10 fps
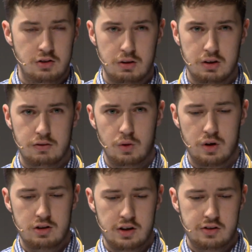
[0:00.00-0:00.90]
showing off all
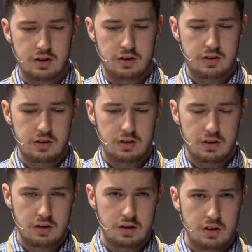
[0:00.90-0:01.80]
the gestures.
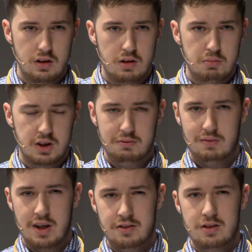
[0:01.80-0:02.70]

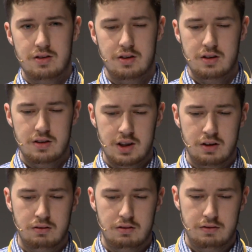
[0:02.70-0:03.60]
But as it turned
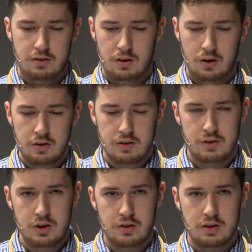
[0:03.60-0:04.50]
out, for a lot of
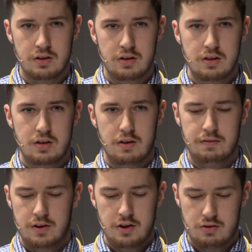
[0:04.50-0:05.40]
users, the
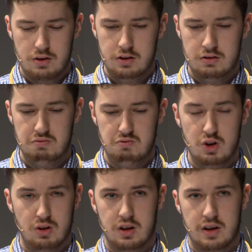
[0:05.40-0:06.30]
first run
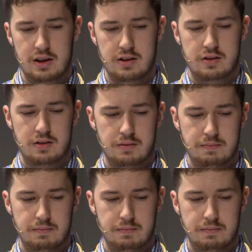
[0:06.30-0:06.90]
looked like this.